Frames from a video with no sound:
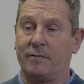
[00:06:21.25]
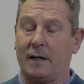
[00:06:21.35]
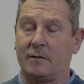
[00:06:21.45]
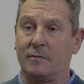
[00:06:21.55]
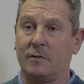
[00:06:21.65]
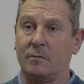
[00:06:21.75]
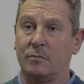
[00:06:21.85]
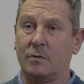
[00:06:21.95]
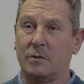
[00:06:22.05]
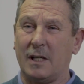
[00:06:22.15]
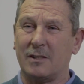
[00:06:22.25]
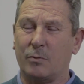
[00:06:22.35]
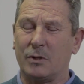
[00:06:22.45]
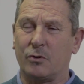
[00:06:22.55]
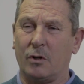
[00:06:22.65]
fact, tend
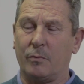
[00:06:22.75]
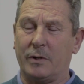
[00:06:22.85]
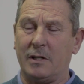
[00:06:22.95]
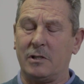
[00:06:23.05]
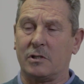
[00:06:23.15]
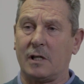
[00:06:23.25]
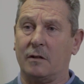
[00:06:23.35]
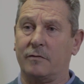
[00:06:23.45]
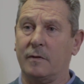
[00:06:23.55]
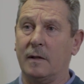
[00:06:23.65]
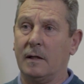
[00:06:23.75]
to withdraw within yourself.